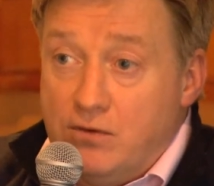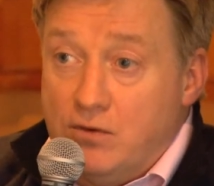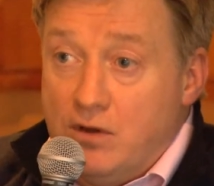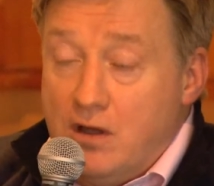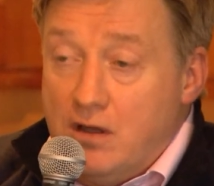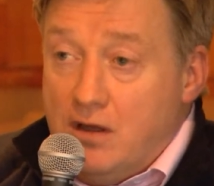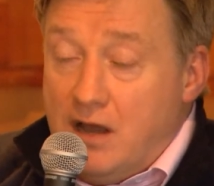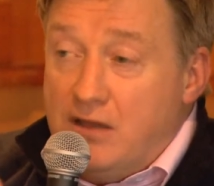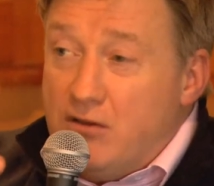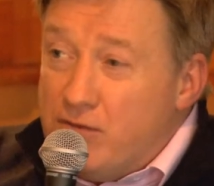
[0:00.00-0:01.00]
you.
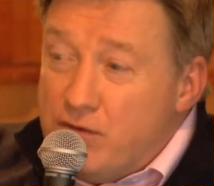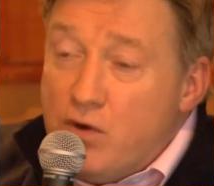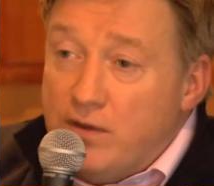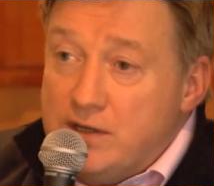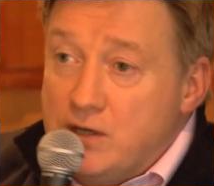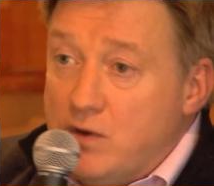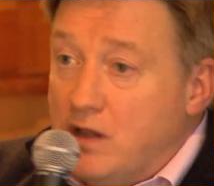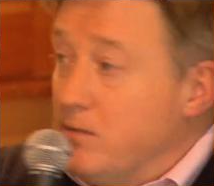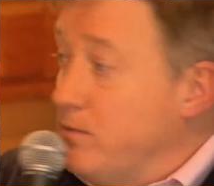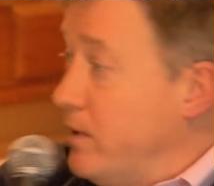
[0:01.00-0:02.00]
And there are a few others as well.